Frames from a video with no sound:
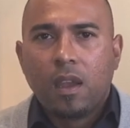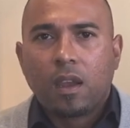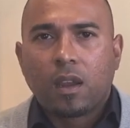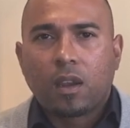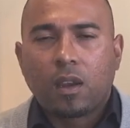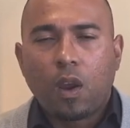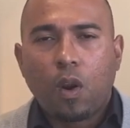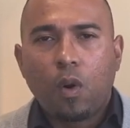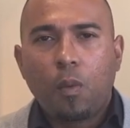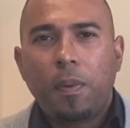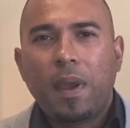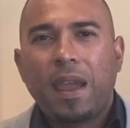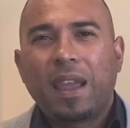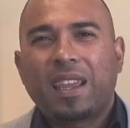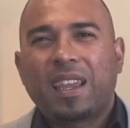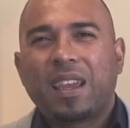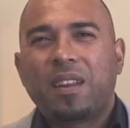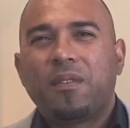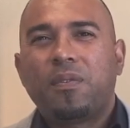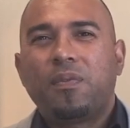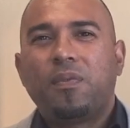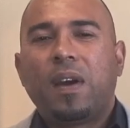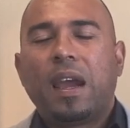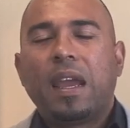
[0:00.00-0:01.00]
Go back
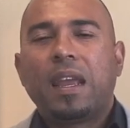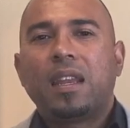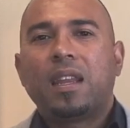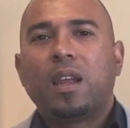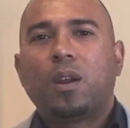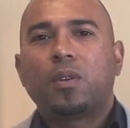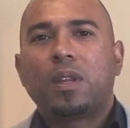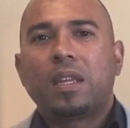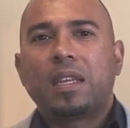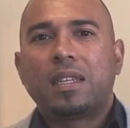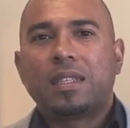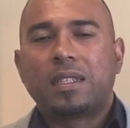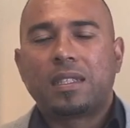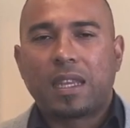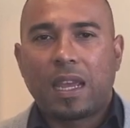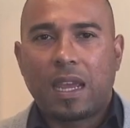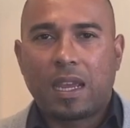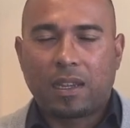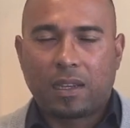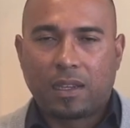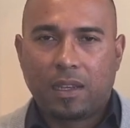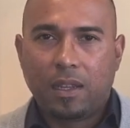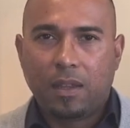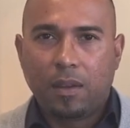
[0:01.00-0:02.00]
and find out
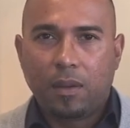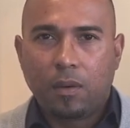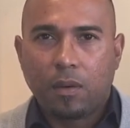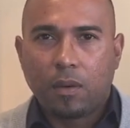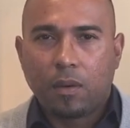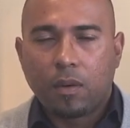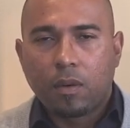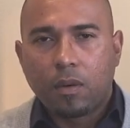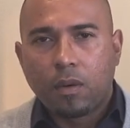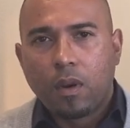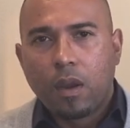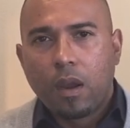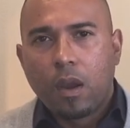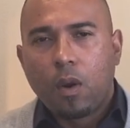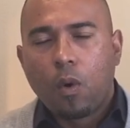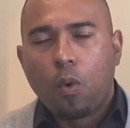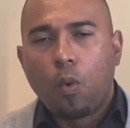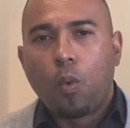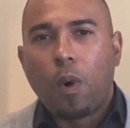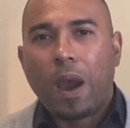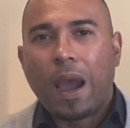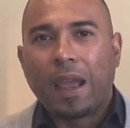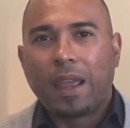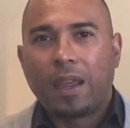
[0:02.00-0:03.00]
exactly
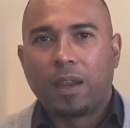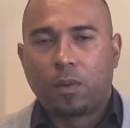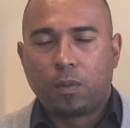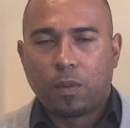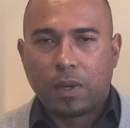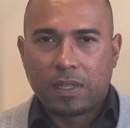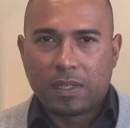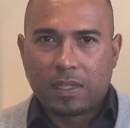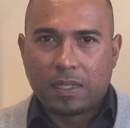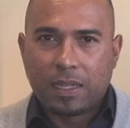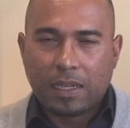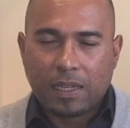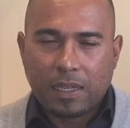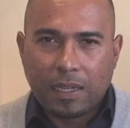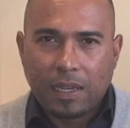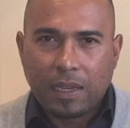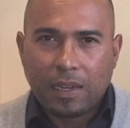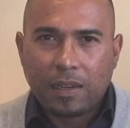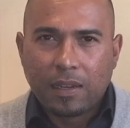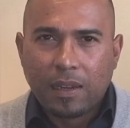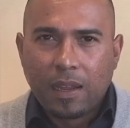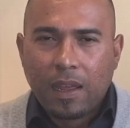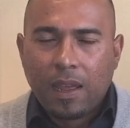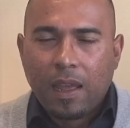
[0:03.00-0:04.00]
why it was
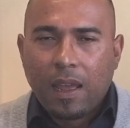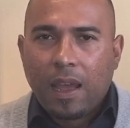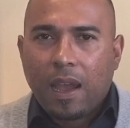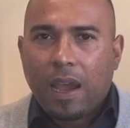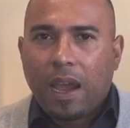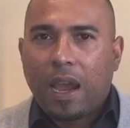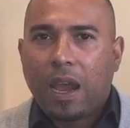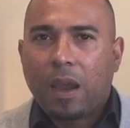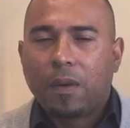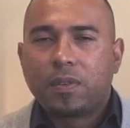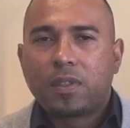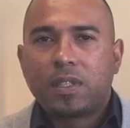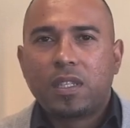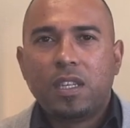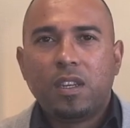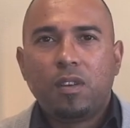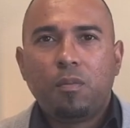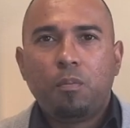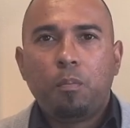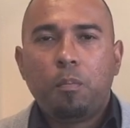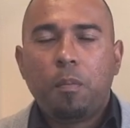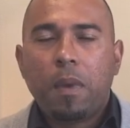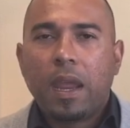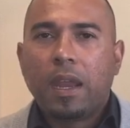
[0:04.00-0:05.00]
declined. I've
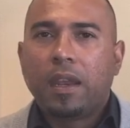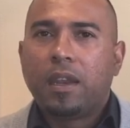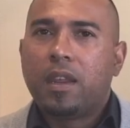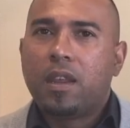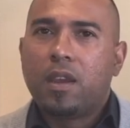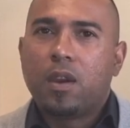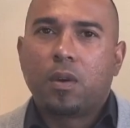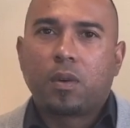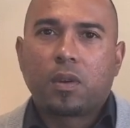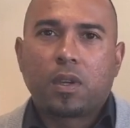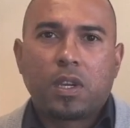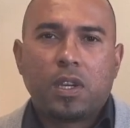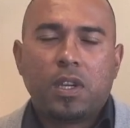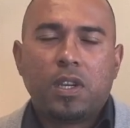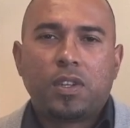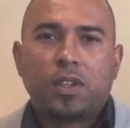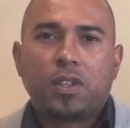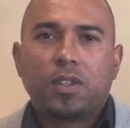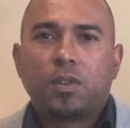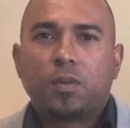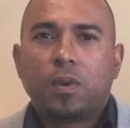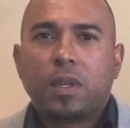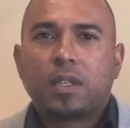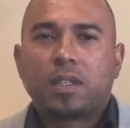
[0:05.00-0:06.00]
seen many
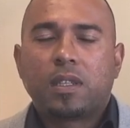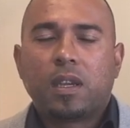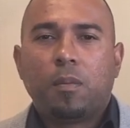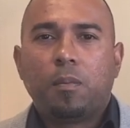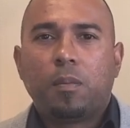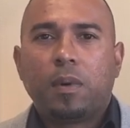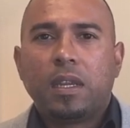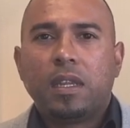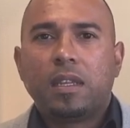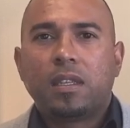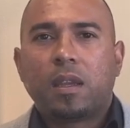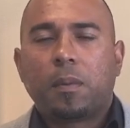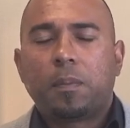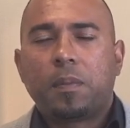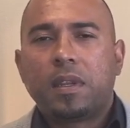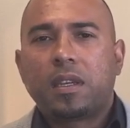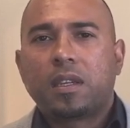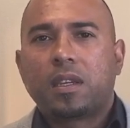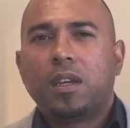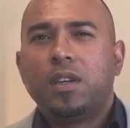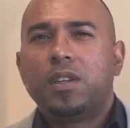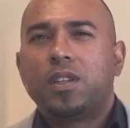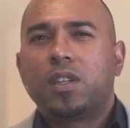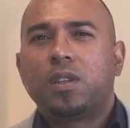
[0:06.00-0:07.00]
occasions where somebody's
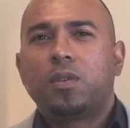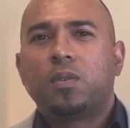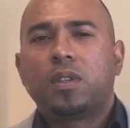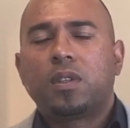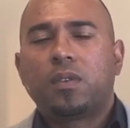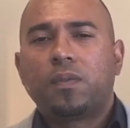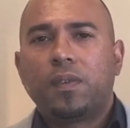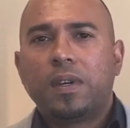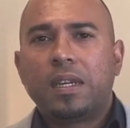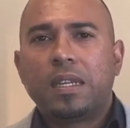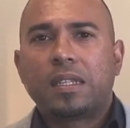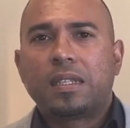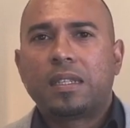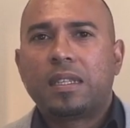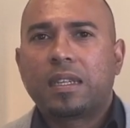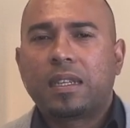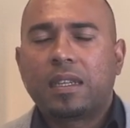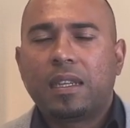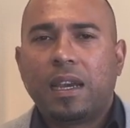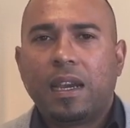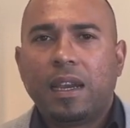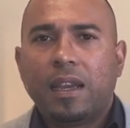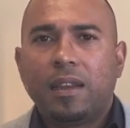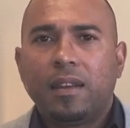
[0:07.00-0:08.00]
application was first
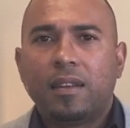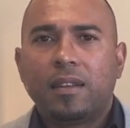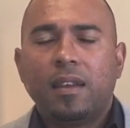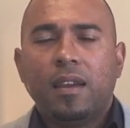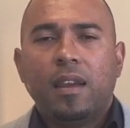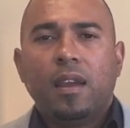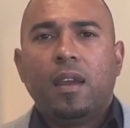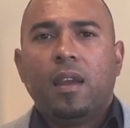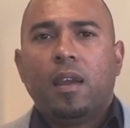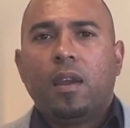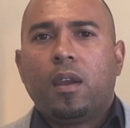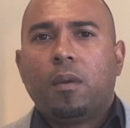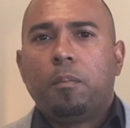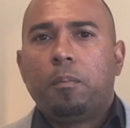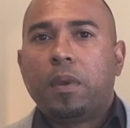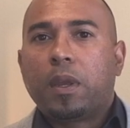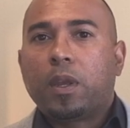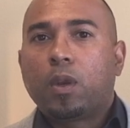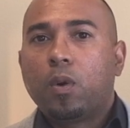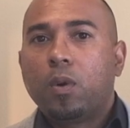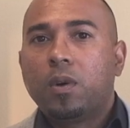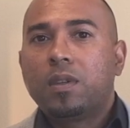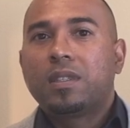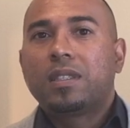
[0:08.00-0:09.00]
declined
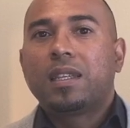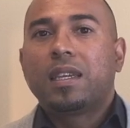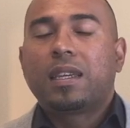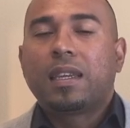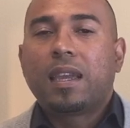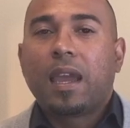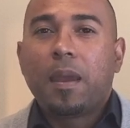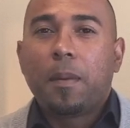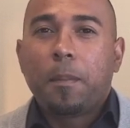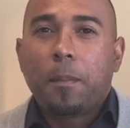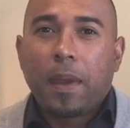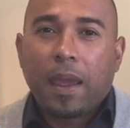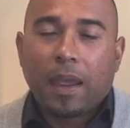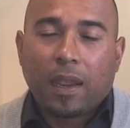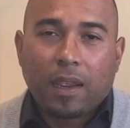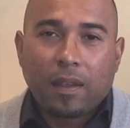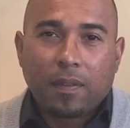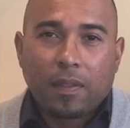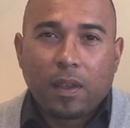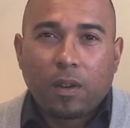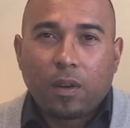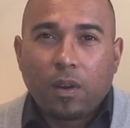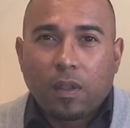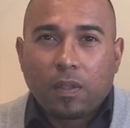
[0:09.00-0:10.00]
because they came back
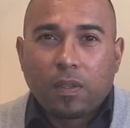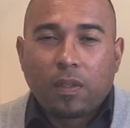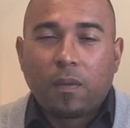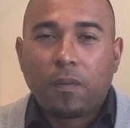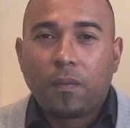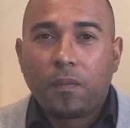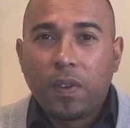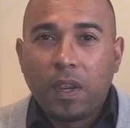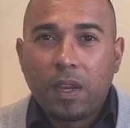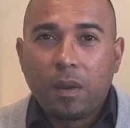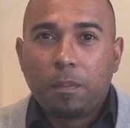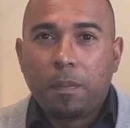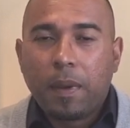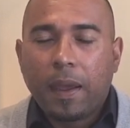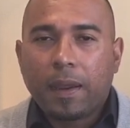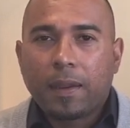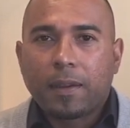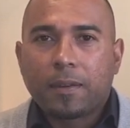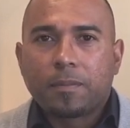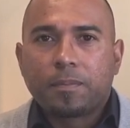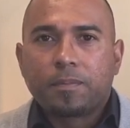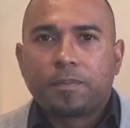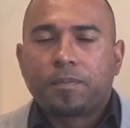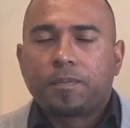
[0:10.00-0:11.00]
and they got the feedback.